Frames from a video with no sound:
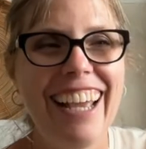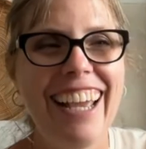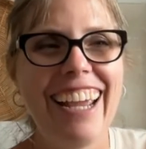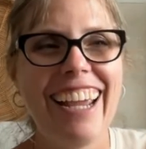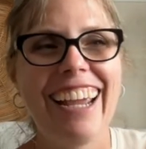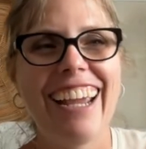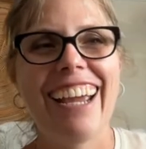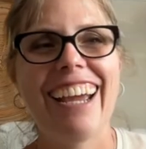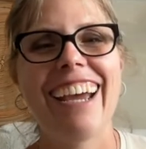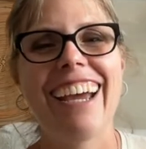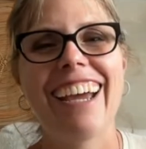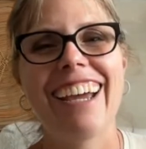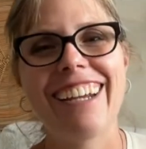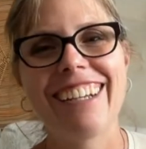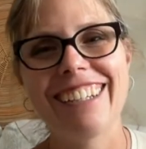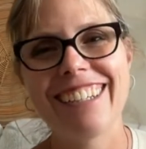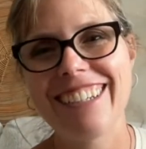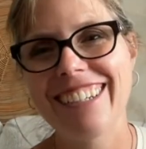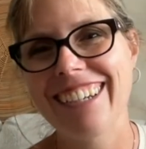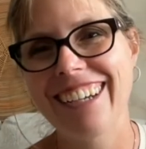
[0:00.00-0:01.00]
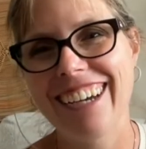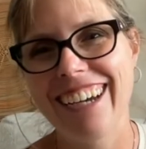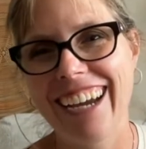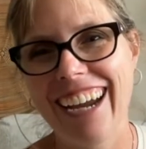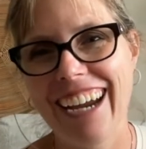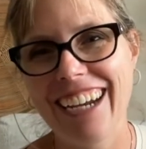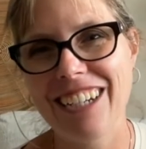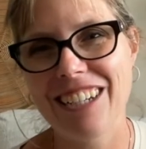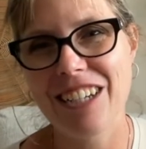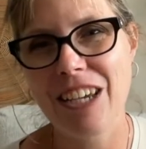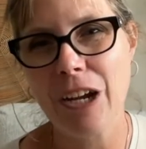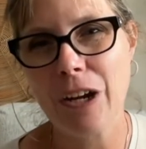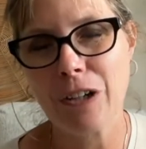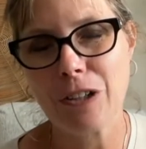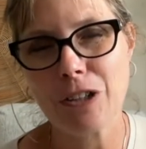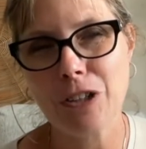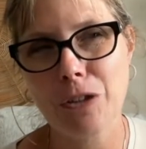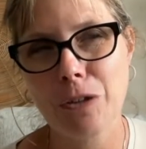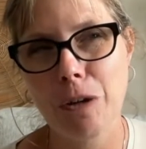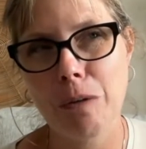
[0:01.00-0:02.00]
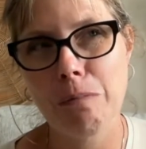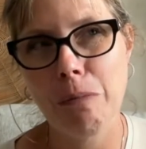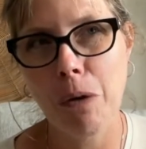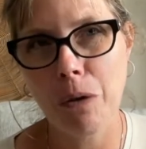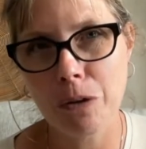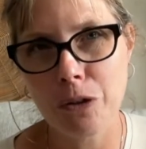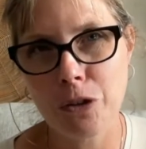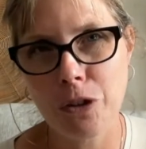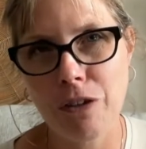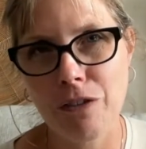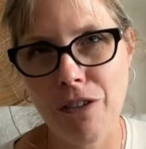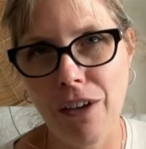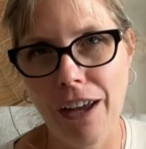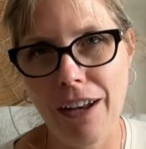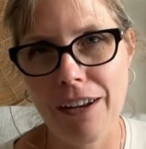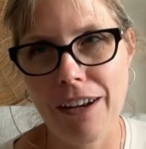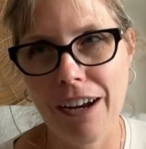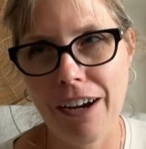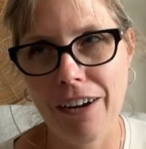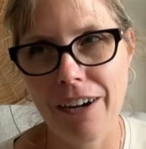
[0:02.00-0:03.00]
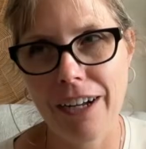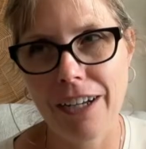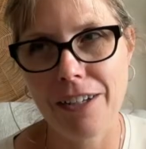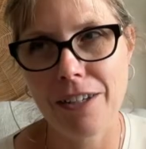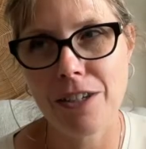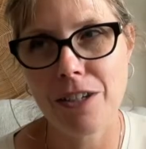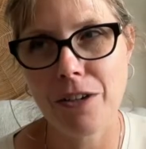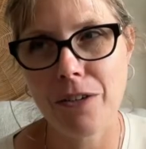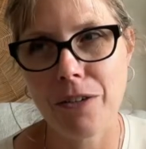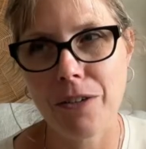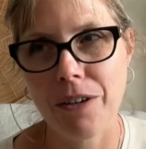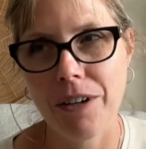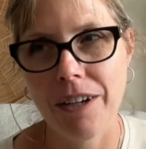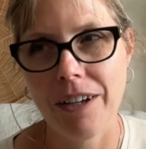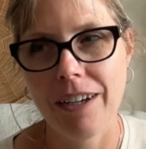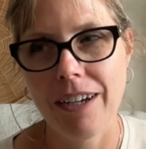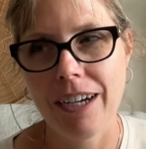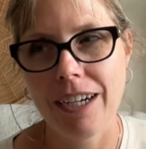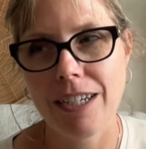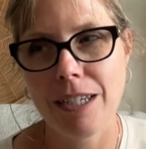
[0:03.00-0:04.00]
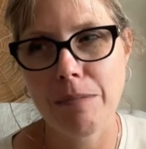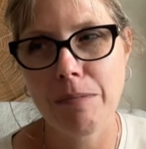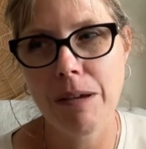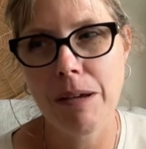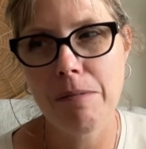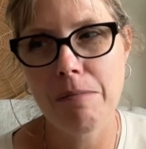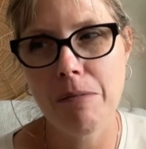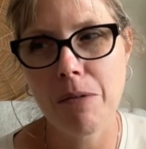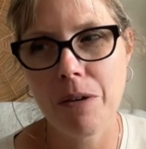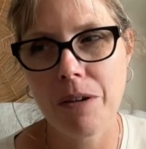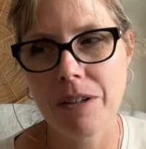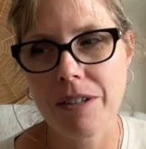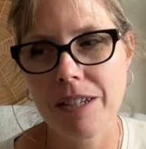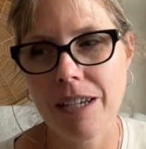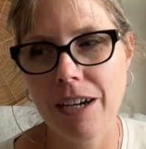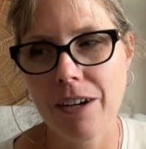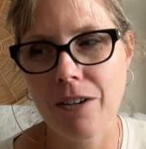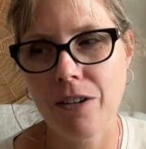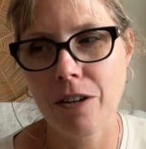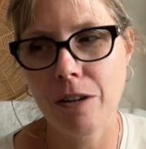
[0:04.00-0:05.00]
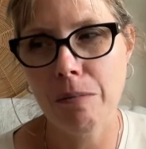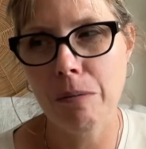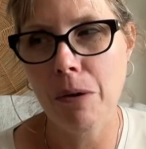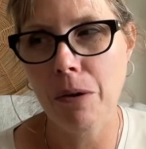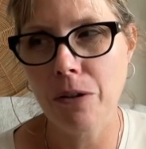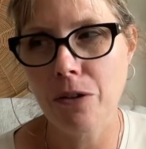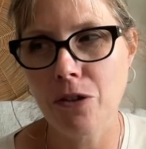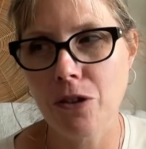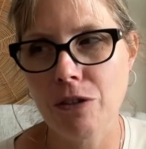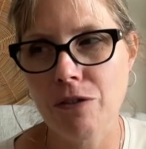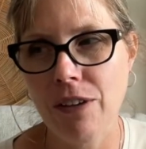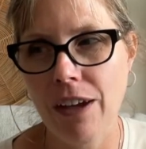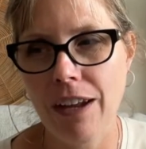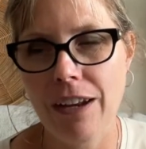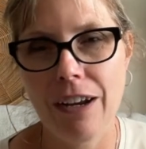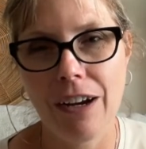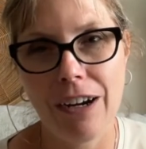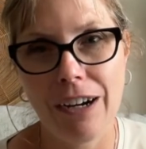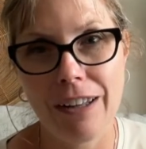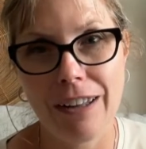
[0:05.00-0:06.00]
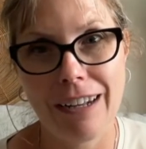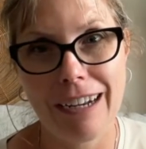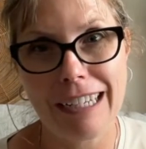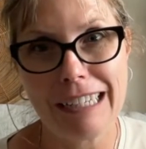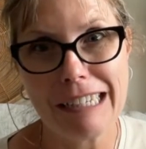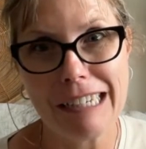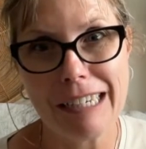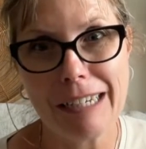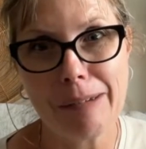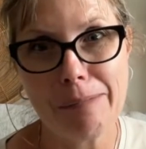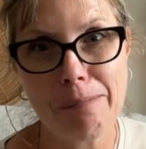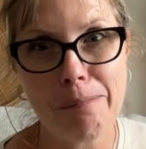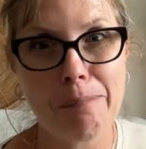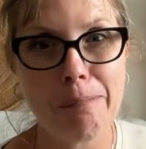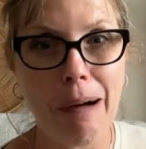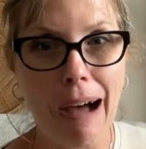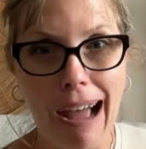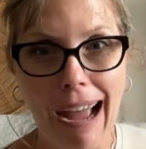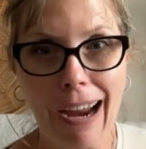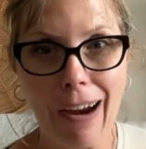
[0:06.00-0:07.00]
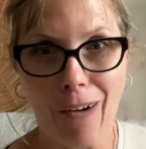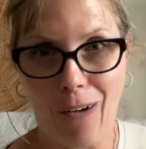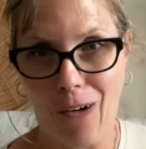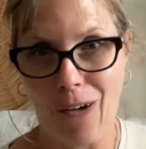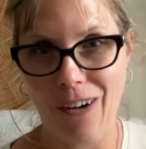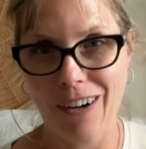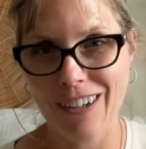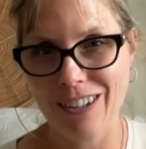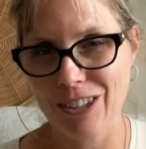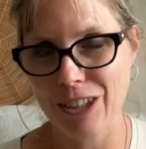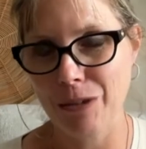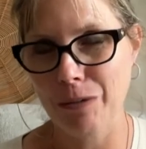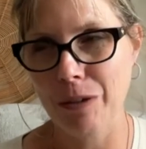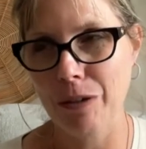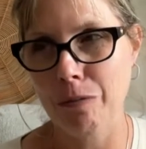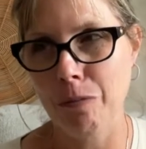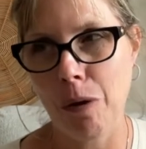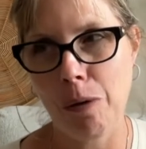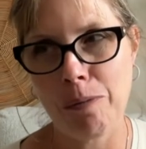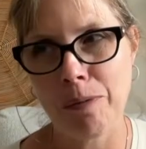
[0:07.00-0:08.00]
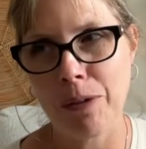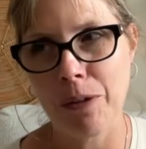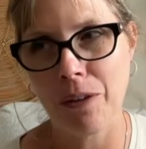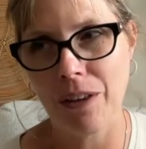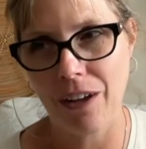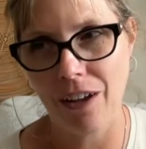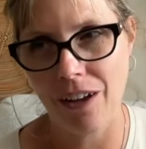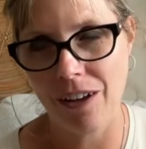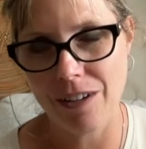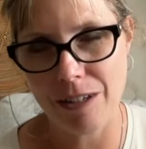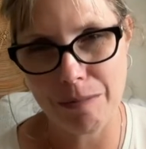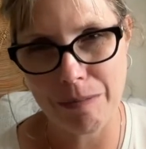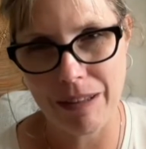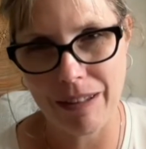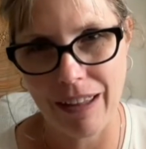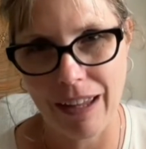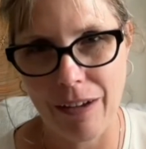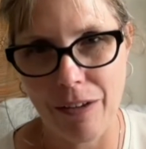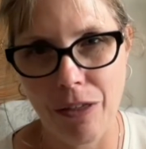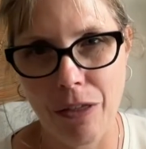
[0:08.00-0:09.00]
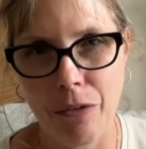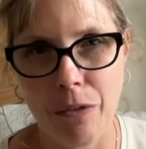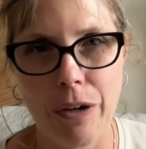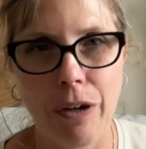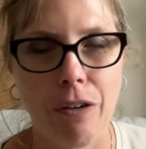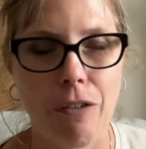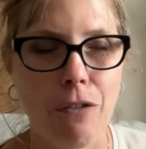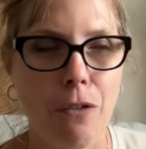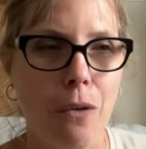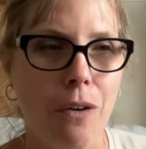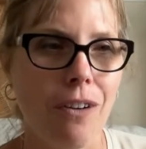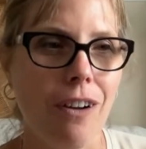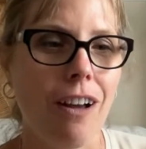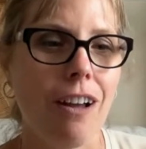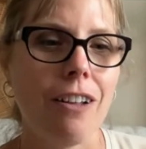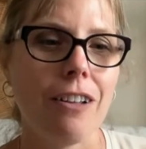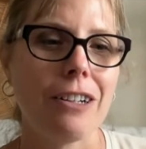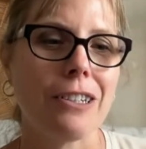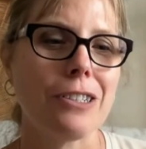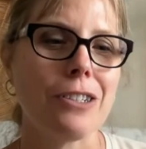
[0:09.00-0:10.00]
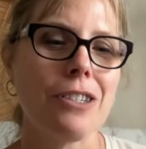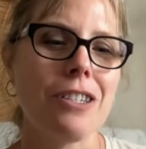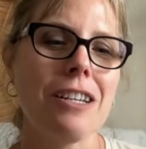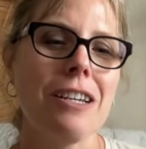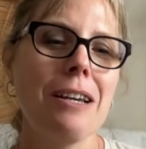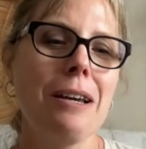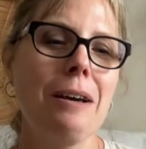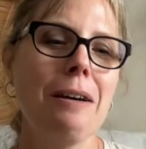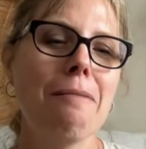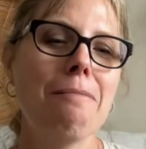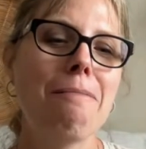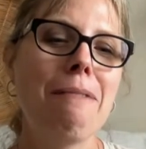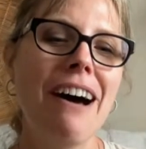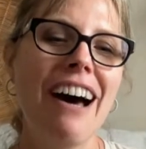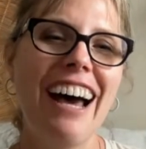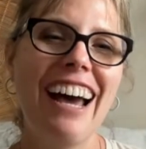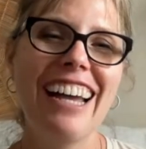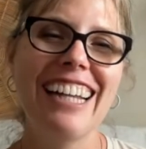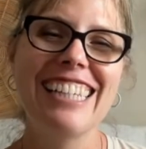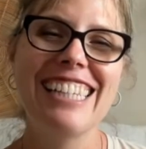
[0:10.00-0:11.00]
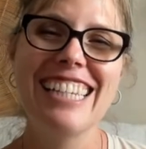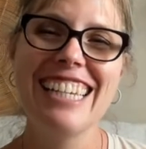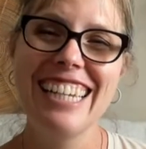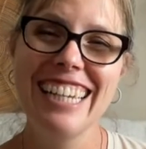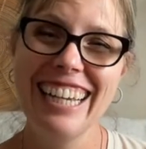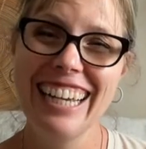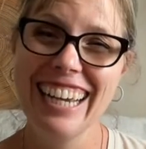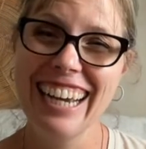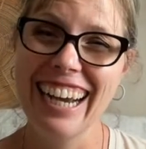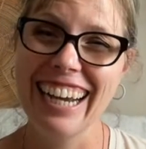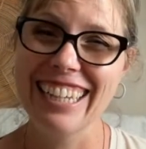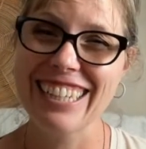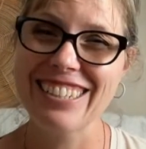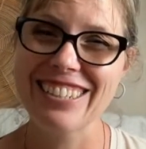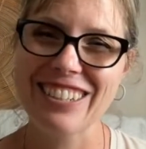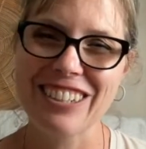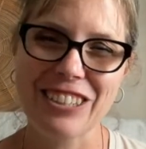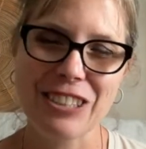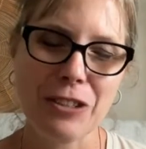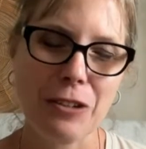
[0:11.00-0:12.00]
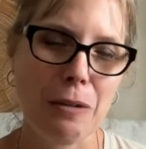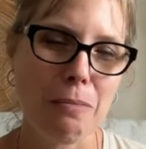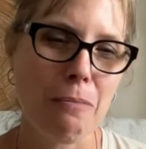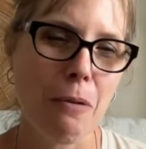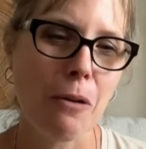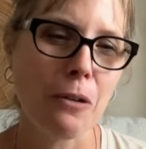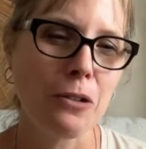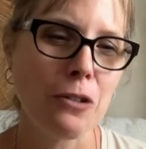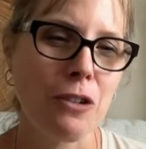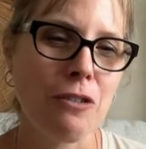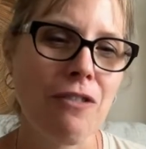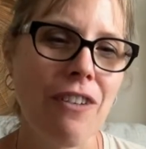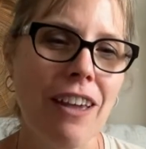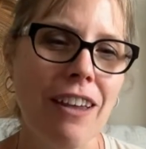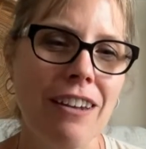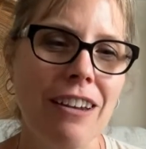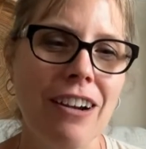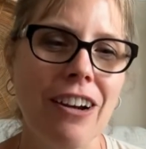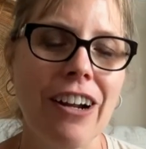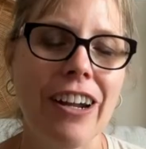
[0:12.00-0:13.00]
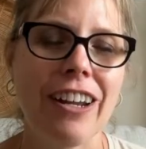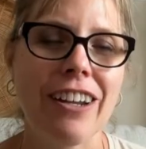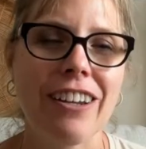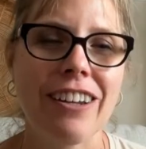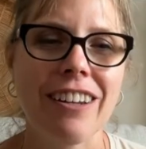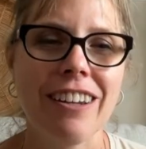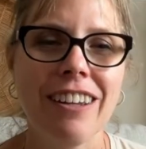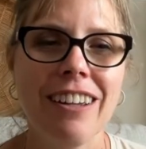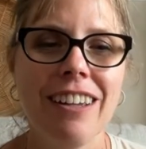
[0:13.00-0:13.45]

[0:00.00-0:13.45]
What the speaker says: and I had to take her to a poultry veterinarian. So I spent more to take her to the poultry veterinarian than I did to buy her, because she would have probably only cost me like $3 or $4. But I took her to a poultry veterinarian, and